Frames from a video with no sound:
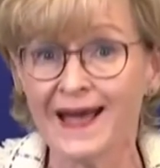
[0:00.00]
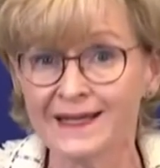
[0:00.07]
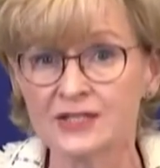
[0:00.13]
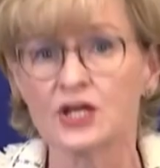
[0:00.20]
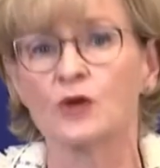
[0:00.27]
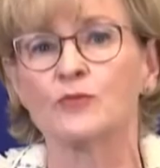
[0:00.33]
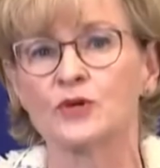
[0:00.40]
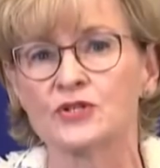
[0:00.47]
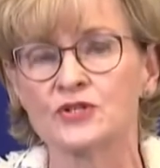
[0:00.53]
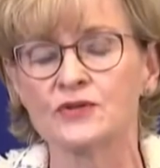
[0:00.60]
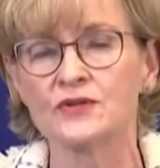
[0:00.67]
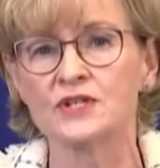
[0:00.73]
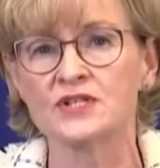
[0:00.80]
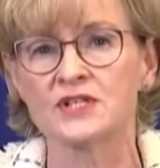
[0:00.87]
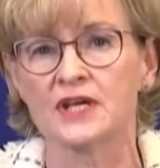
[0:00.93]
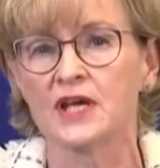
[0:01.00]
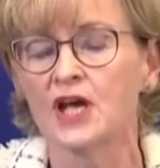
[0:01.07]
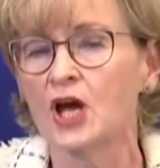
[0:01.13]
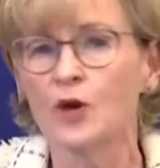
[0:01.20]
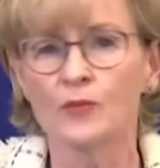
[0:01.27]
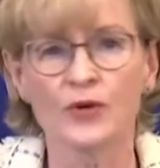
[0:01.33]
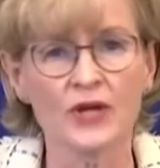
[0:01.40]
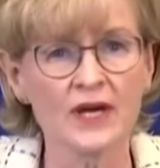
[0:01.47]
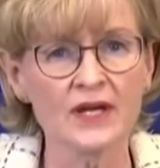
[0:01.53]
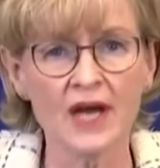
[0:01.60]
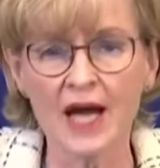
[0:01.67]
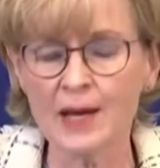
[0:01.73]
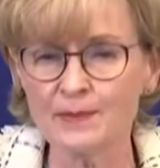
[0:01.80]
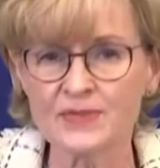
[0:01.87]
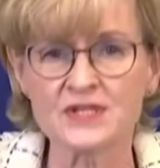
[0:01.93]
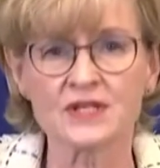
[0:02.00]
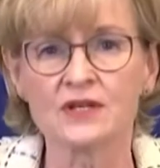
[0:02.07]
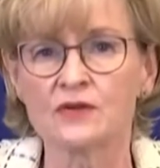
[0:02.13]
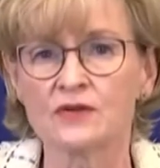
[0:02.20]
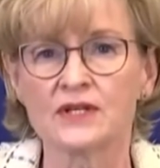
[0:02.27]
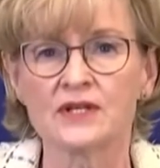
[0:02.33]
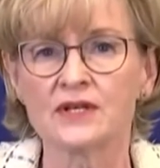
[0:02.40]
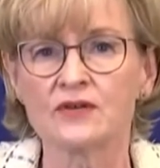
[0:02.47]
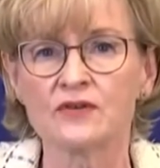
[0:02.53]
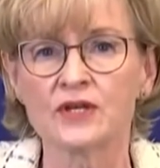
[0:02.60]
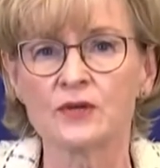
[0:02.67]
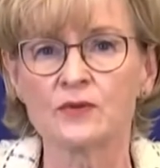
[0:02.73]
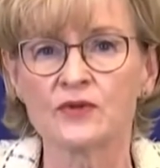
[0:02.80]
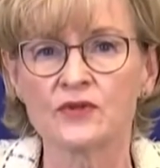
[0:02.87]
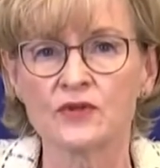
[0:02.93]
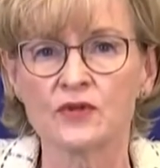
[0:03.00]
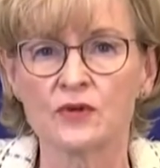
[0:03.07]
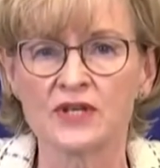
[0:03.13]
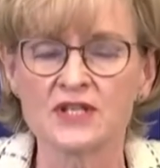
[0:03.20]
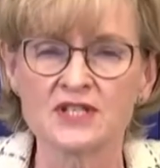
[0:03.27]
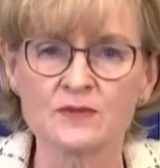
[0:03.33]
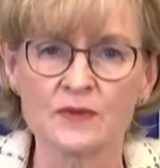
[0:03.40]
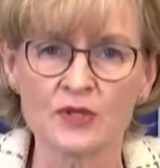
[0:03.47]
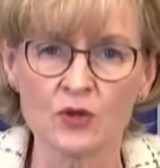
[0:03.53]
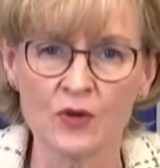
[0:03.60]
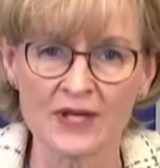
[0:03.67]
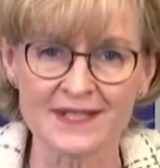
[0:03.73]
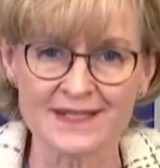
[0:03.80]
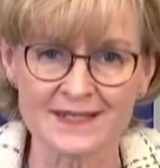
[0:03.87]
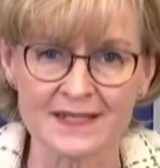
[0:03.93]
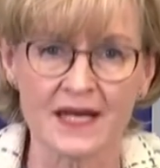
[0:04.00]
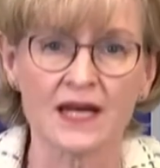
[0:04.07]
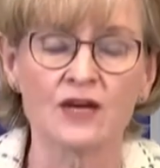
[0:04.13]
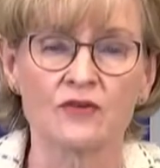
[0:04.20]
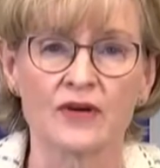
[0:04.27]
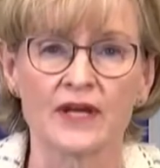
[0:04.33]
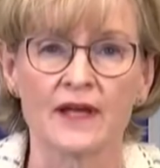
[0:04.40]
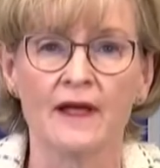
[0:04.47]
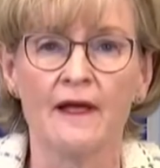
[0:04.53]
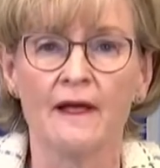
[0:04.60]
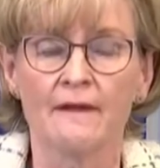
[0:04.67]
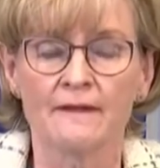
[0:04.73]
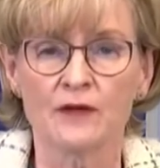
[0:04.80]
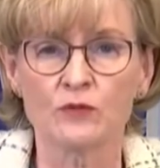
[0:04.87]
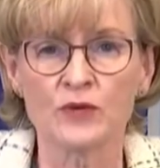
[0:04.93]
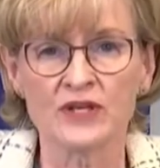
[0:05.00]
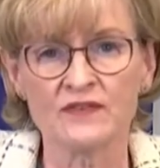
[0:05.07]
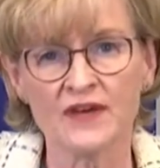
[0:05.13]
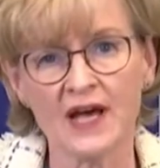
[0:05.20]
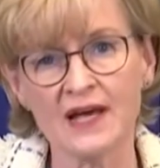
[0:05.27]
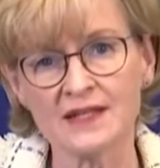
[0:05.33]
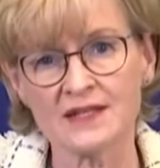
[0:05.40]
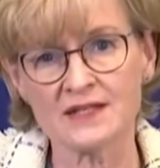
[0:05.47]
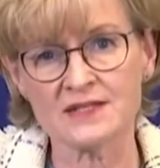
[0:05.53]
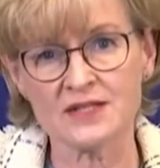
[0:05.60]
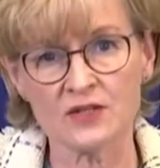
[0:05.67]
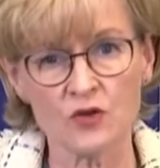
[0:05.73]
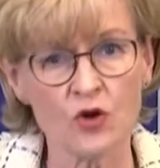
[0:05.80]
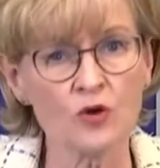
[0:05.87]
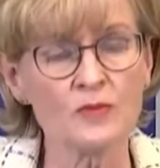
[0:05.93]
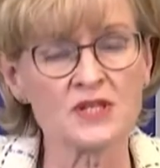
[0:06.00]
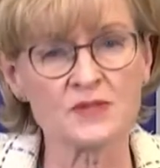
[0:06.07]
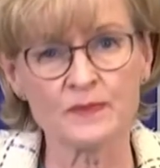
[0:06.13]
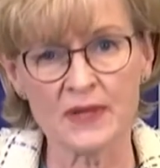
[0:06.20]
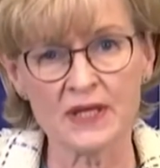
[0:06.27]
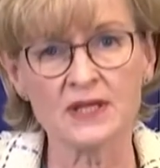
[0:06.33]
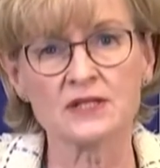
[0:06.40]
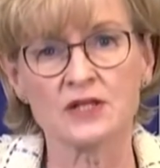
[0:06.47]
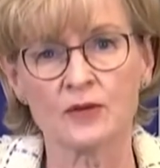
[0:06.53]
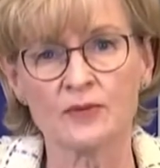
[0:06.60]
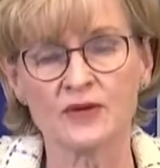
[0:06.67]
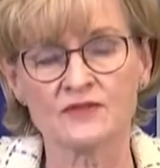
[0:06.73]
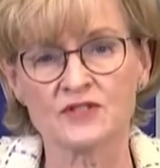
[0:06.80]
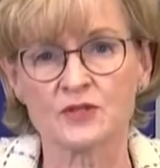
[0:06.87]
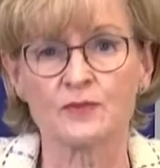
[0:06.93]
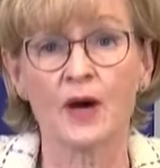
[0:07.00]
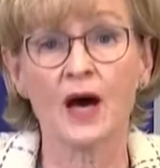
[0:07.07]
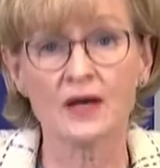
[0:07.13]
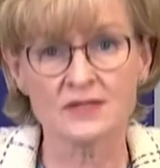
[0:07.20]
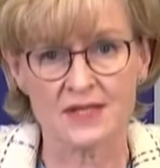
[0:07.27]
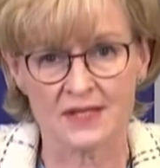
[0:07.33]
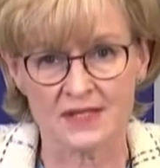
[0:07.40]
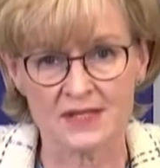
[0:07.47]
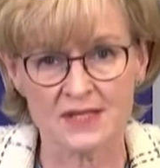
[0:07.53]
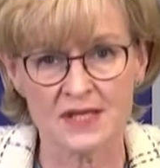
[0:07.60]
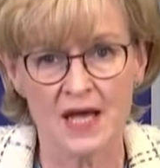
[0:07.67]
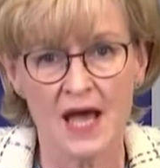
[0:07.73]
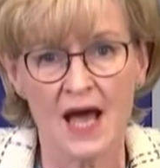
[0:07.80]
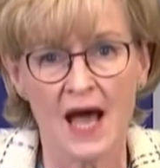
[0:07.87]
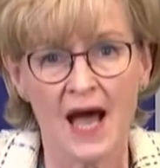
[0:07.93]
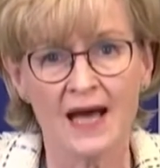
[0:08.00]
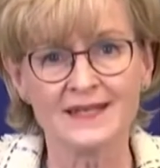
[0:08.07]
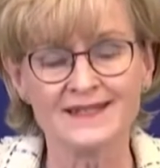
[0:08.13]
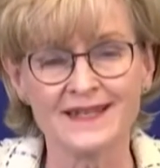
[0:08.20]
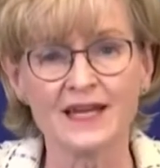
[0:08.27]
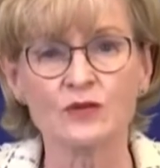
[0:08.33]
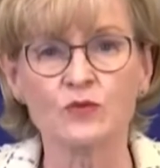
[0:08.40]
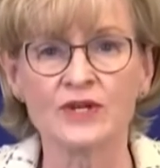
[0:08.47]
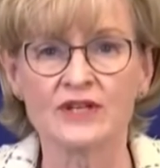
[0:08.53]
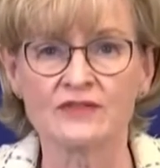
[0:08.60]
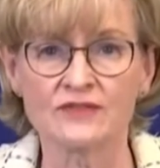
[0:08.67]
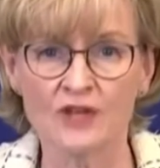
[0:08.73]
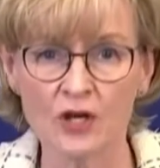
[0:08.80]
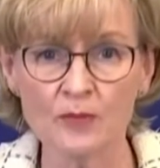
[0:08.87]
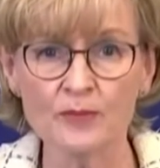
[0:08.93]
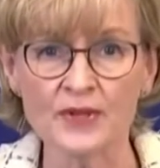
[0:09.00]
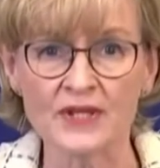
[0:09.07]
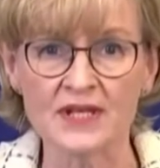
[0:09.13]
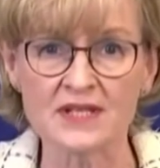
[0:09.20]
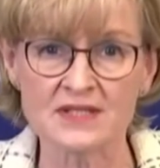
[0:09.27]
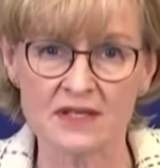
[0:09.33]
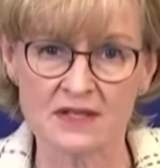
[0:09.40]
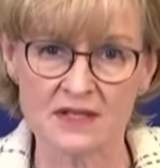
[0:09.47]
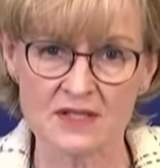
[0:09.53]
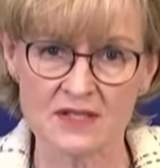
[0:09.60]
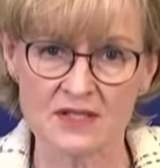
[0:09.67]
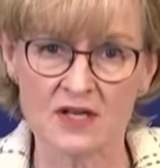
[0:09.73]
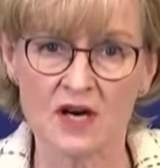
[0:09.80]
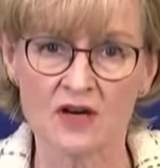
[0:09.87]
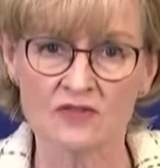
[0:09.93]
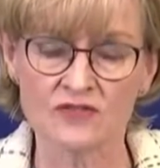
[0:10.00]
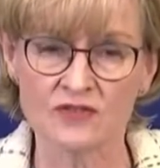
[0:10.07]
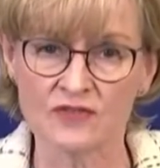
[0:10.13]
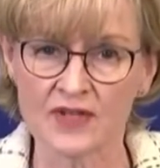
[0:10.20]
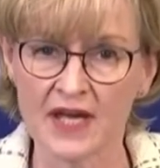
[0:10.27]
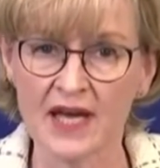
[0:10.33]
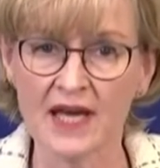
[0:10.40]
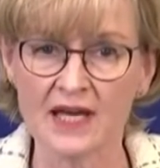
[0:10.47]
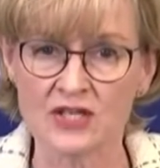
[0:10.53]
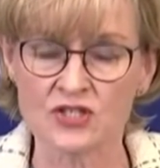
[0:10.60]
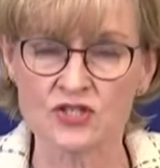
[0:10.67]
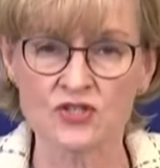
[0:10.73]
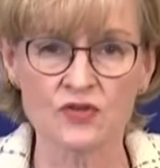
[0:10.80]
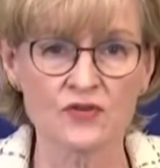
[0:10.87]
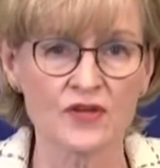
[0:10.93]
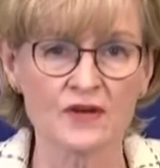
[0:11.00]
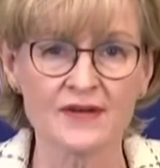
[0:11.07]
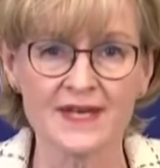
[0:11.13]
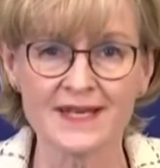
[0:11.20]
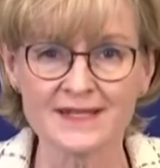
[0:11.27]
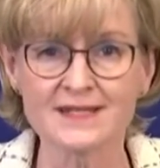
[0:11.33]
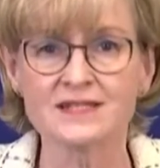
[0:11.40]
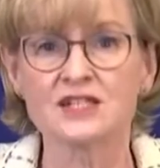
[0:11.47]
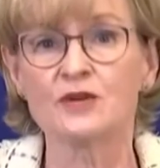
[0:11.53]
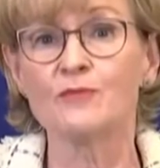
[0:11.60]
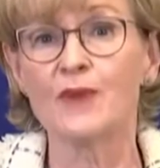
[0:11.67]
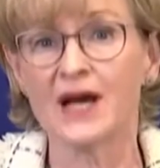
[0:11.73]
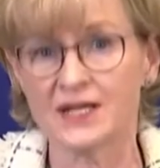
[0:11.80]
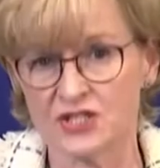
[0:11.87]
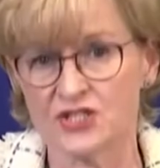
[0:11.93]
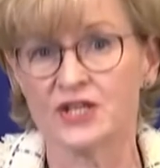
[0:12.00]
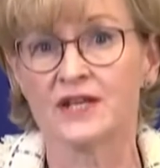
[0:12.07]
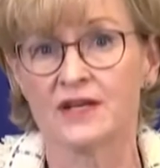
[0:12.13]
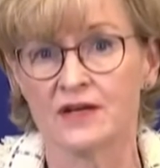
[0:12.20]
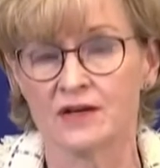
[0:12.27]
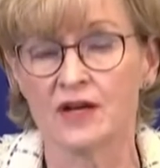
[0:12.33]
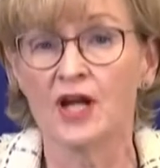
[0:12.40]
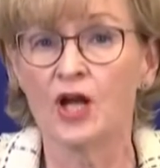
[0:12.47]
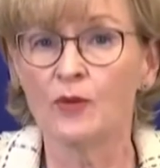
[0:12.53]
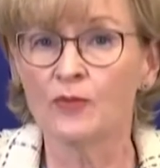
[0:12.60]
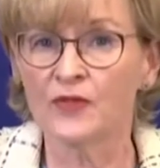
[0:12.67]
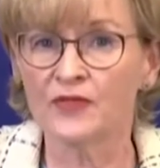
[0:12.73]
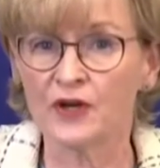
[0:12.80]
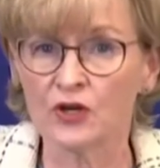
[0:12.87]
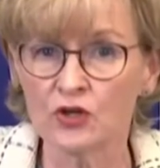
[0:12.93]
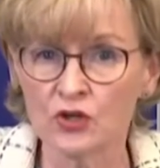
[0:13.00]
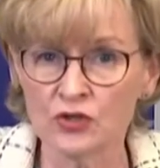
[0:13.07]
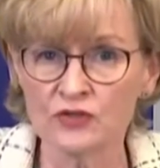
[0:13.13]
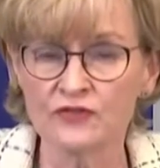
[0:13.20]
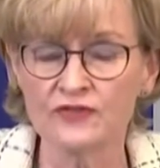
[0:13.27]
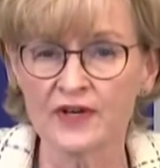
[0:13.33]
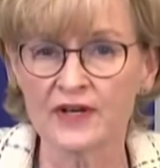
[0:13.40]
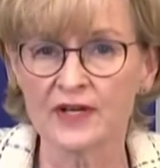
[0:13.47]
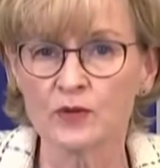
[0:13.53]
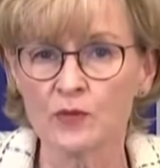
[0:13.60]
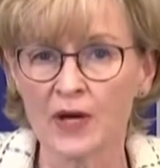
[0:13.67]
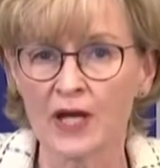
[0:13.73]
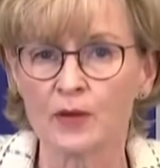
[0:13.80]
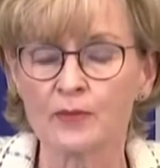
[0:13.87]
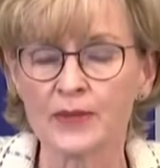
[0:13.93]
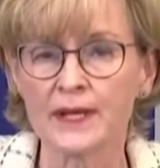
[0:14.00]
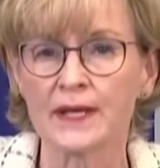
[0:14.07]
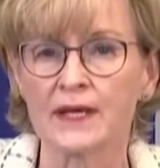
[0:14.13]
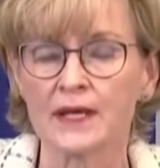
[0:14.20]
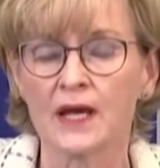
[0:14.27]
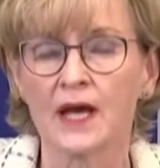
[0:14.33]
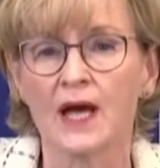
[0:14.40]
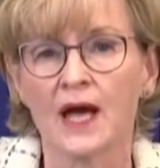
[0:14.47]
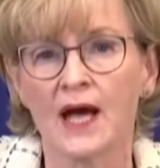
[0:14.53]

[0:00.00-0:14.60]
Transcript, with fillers: and opportunity. But I absolutely agree with you. It has been quite staggering that we have had this enormous build-up of deposits, and yet we have companies that are starved of cash. So there isn't a match here, but there could very well be.